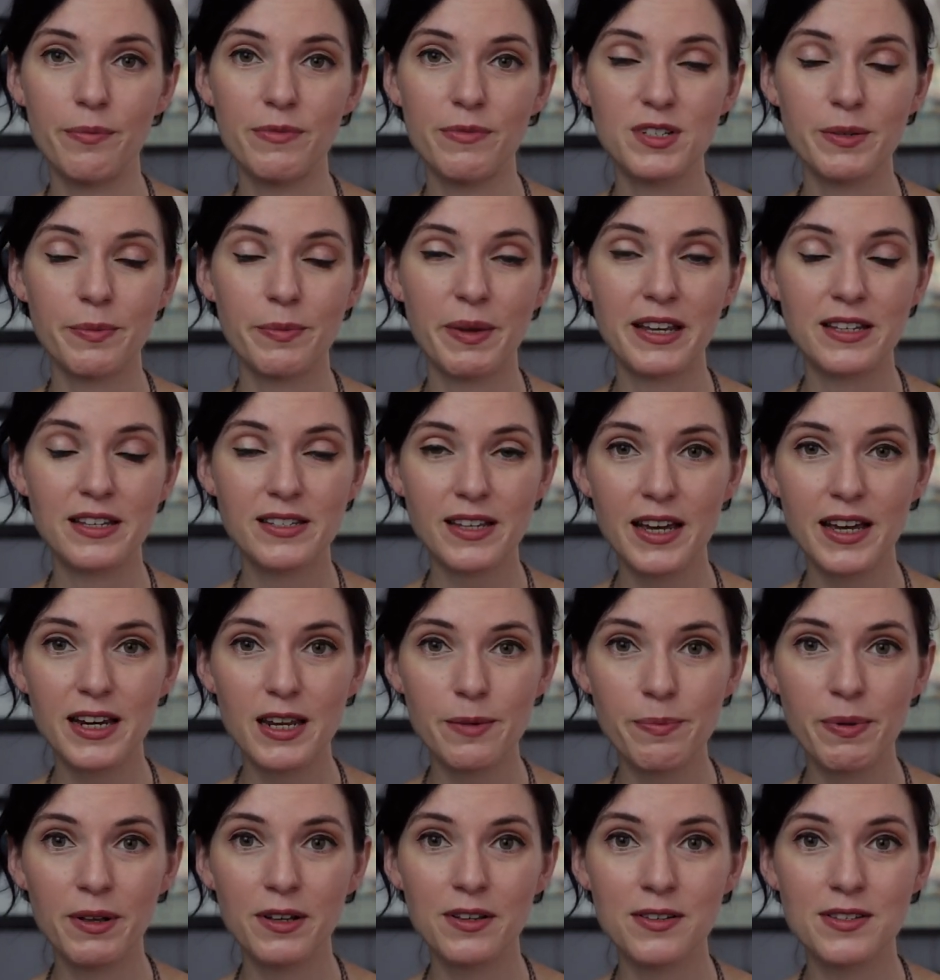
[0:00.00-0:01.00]
some
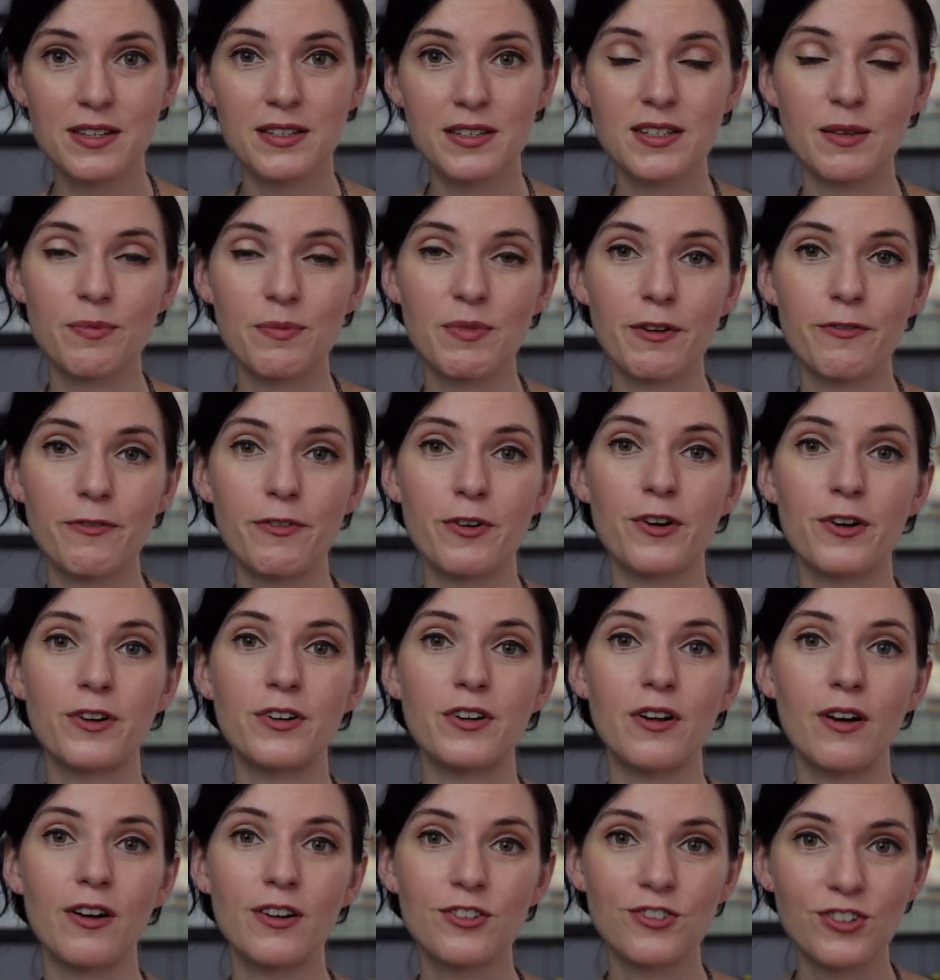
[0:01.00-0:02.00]
anxiety pills and something for her
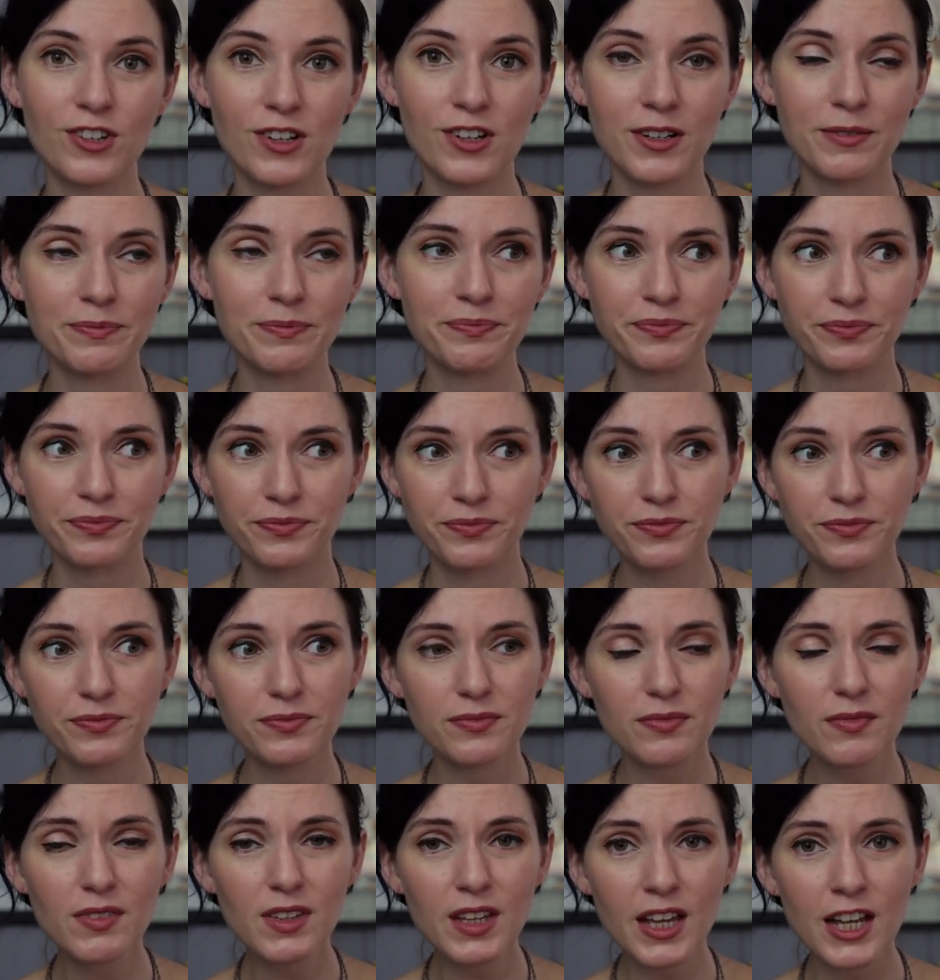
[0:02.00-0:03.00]
nausea.
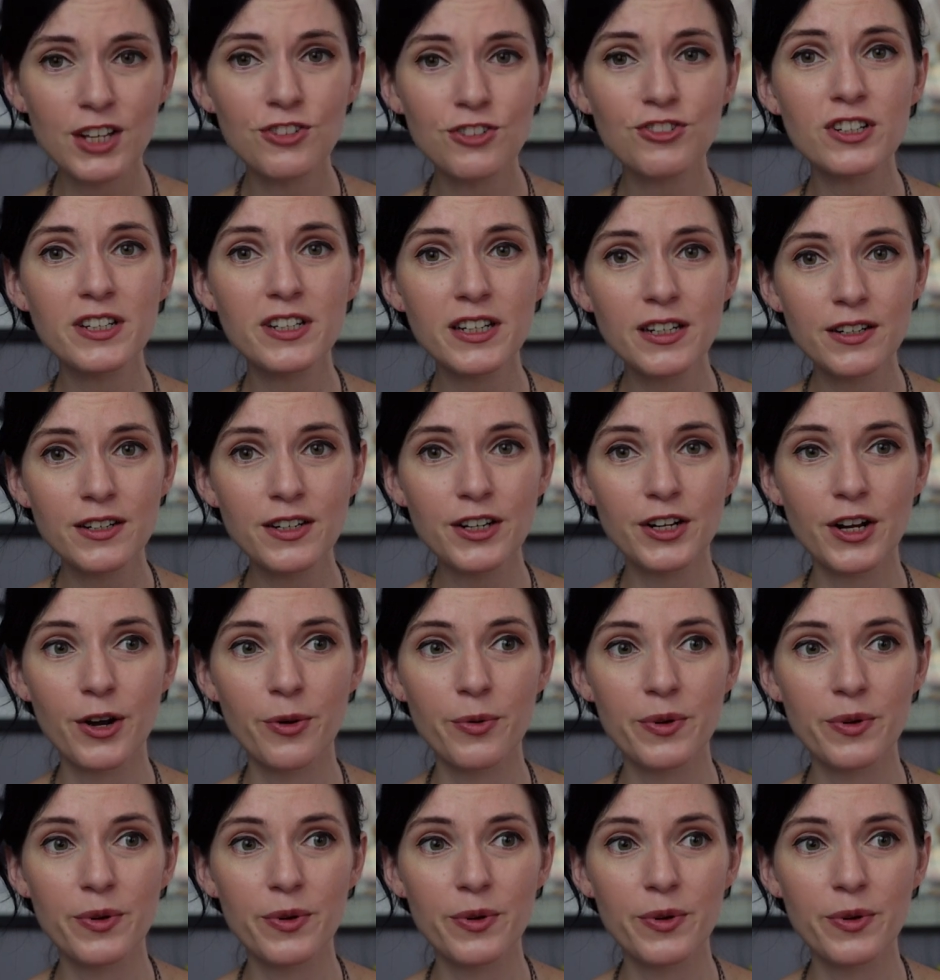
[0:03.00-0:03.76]
And she didn't,